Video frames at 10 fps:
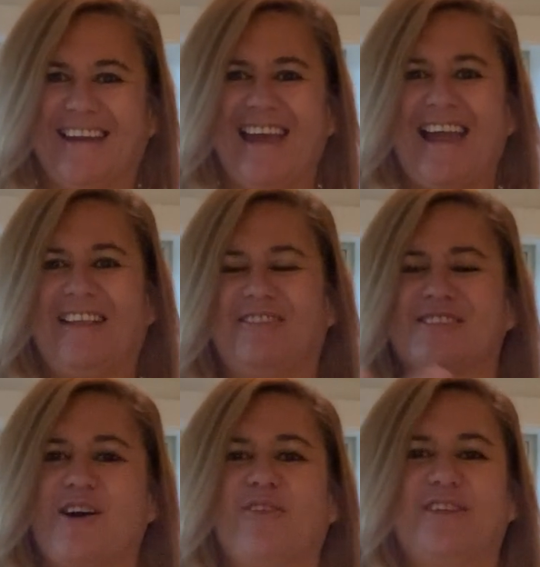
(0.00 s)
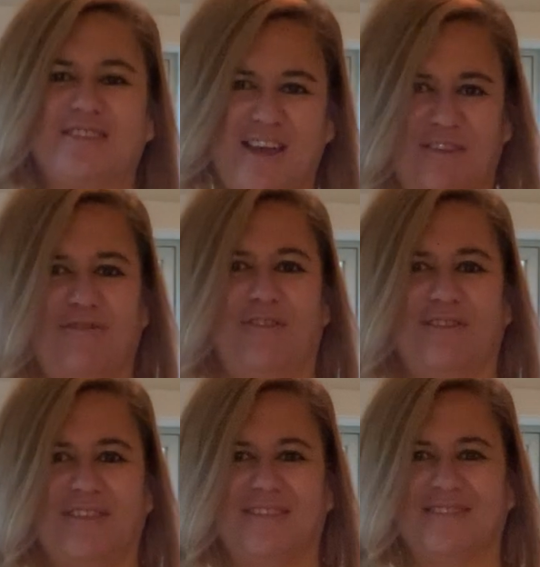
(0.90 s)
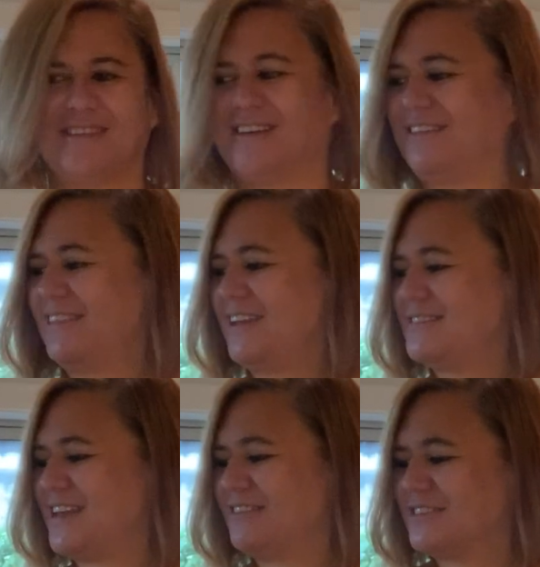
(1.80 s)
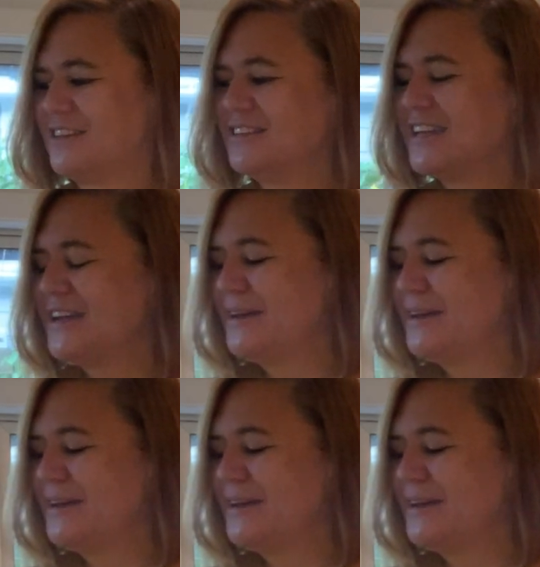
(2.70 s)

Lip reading: and so on and so forth. So that sounds good,